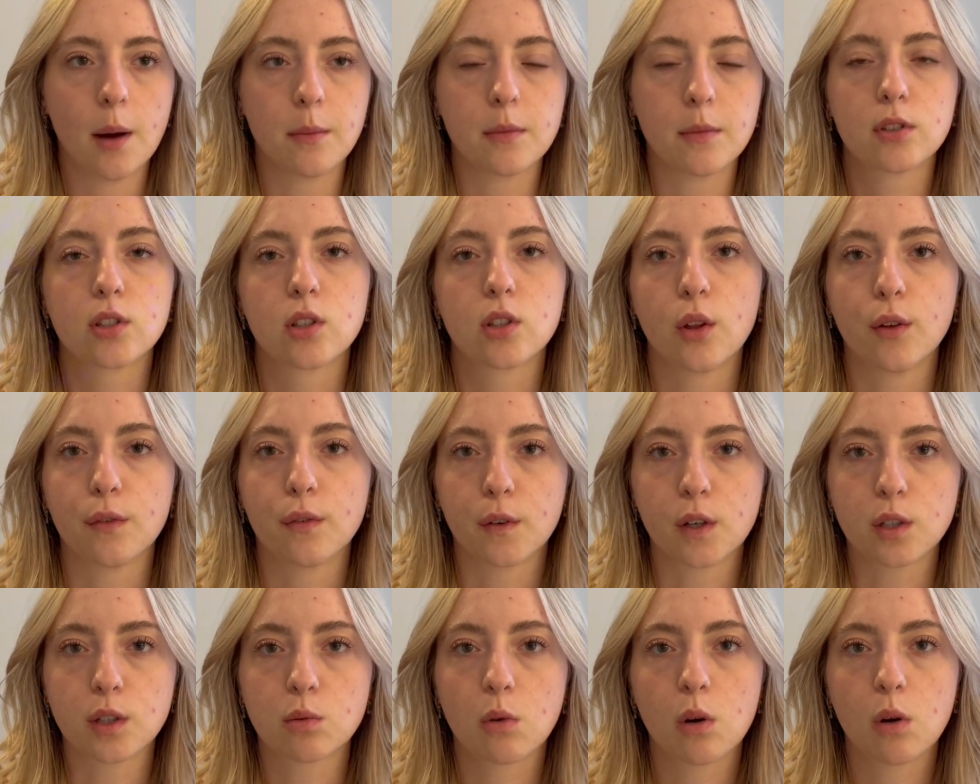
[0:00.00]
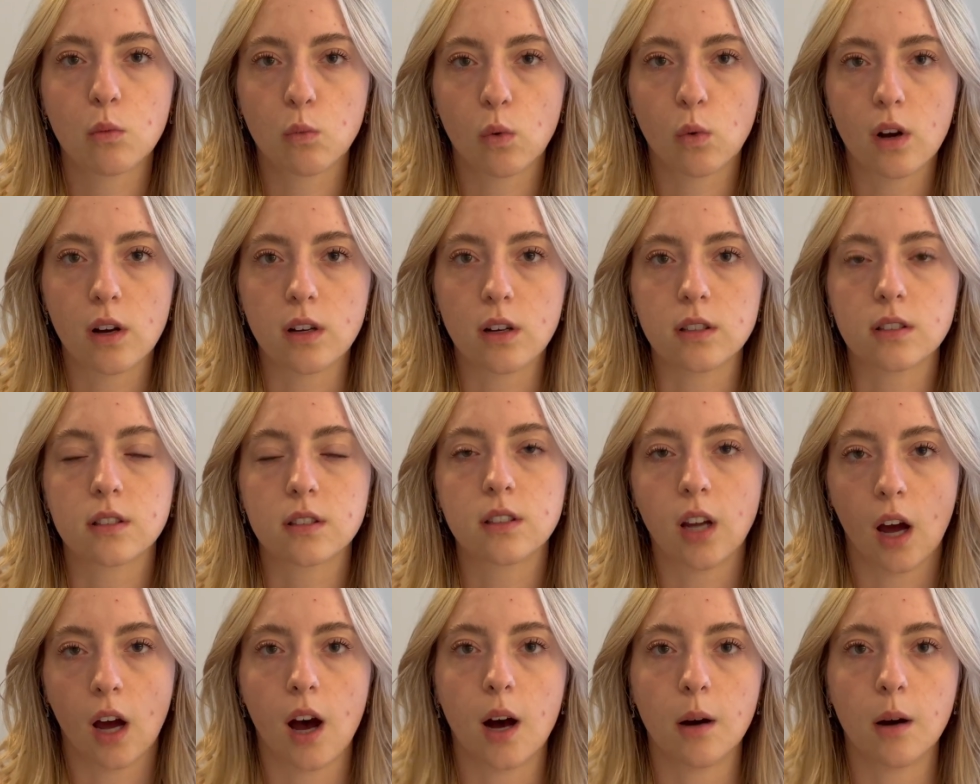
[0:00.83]
So the first one was
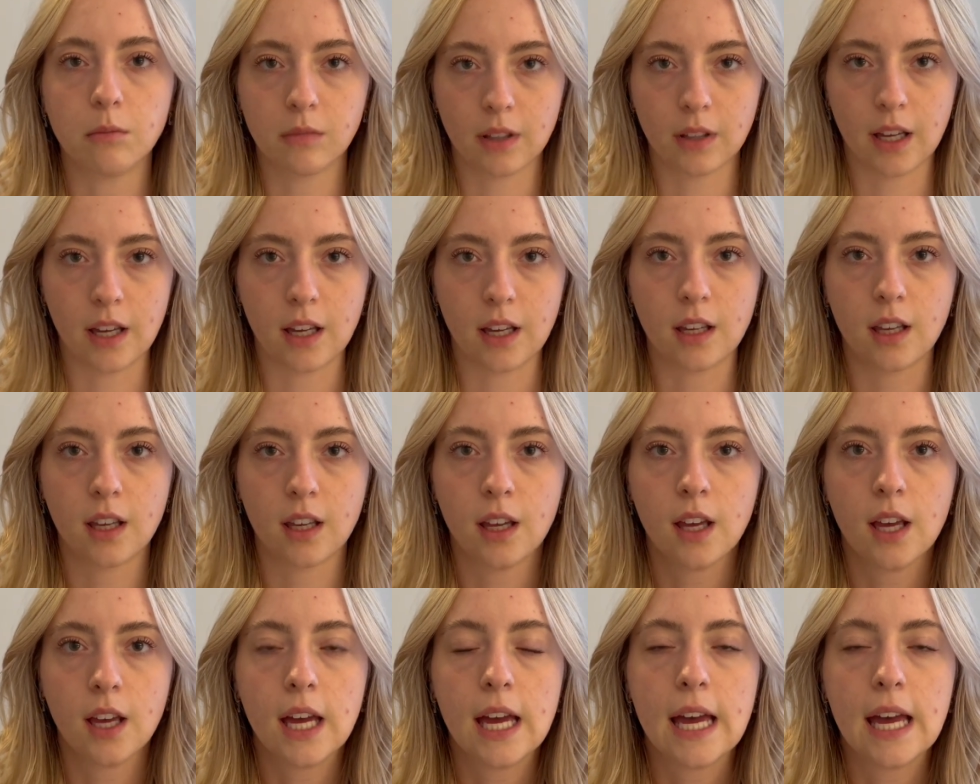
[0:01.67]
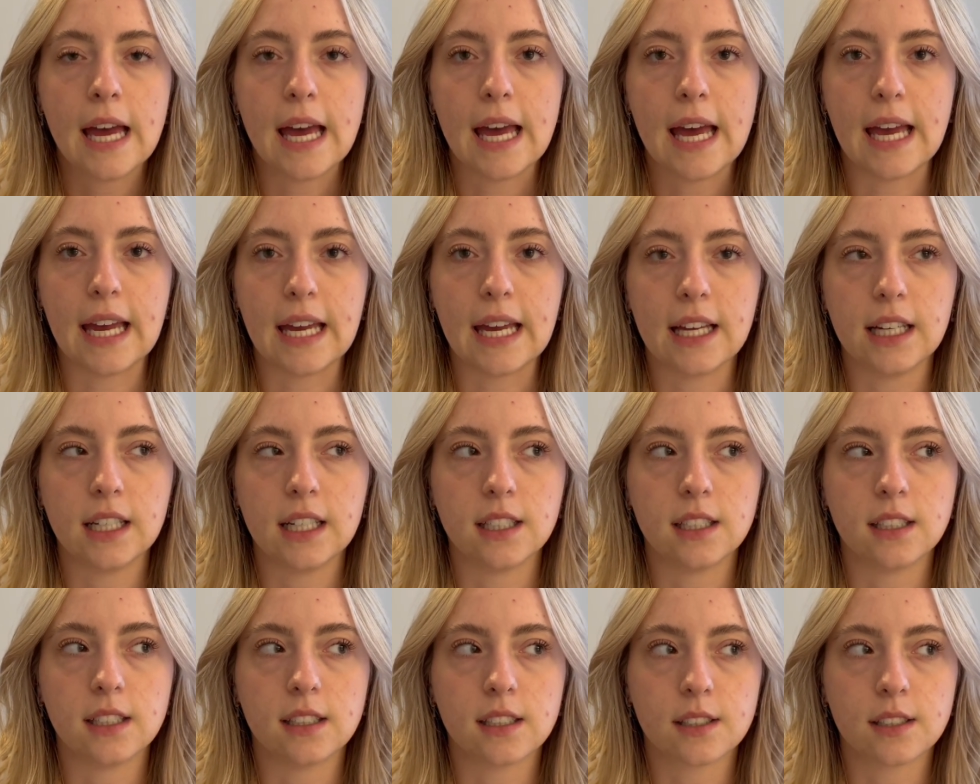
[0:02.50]
Tom Lake,
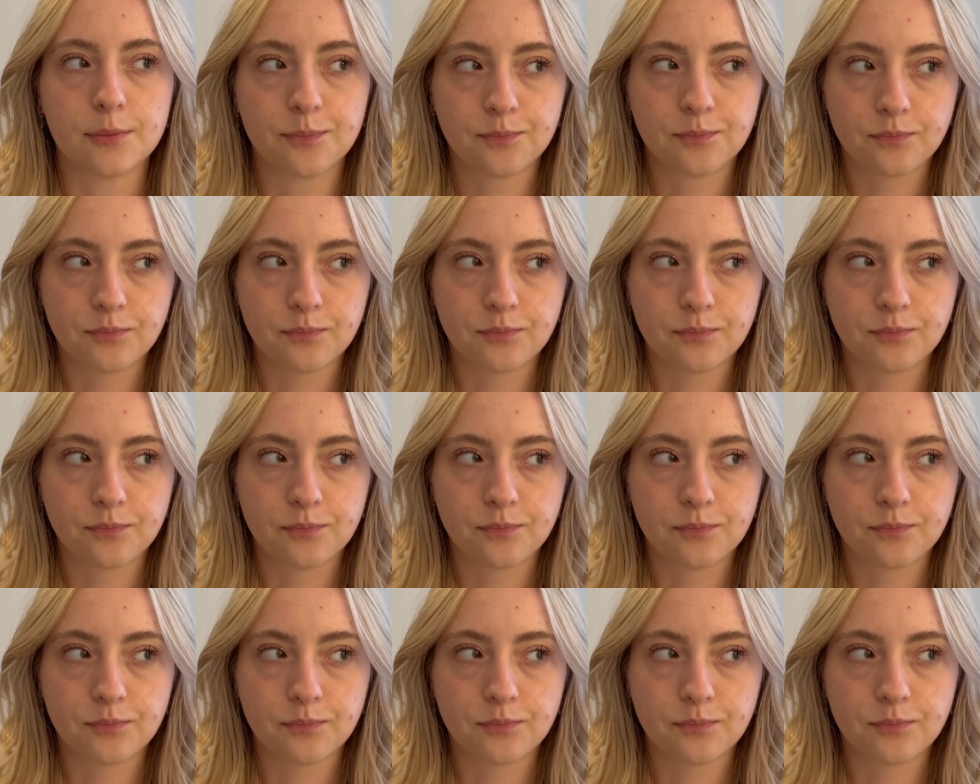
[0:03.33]
and